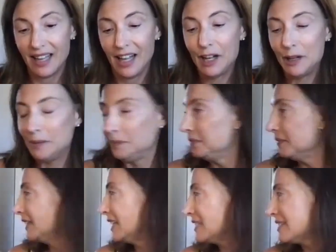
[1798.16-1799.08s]

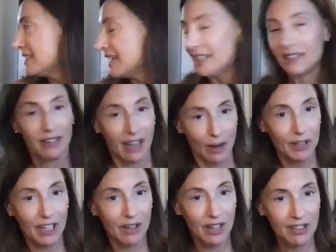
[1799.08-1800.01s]
Let's see. Can we
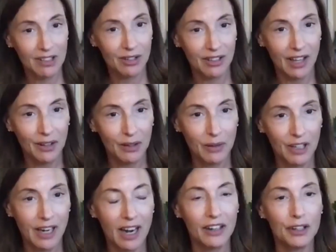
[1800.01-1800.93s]
go on to another one?
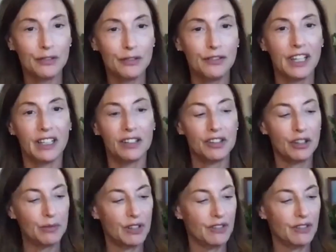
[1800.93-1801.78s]
How are you feeling in terms of